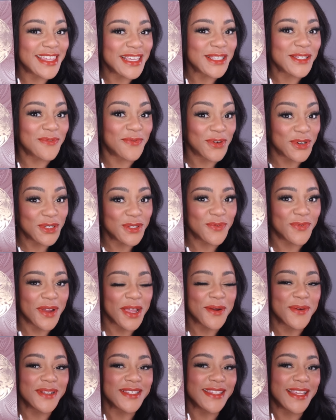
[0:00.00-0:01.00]
this first
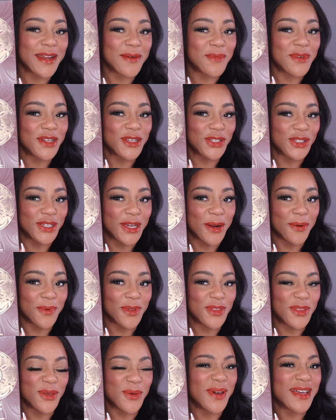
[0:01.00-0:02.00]
fragrance that I'm going to share
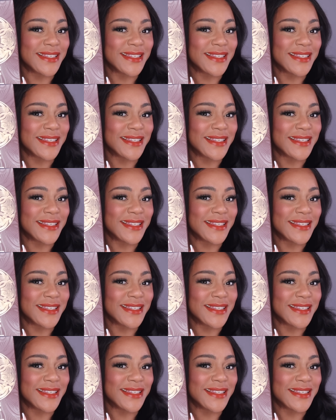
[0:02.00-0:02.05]
with you,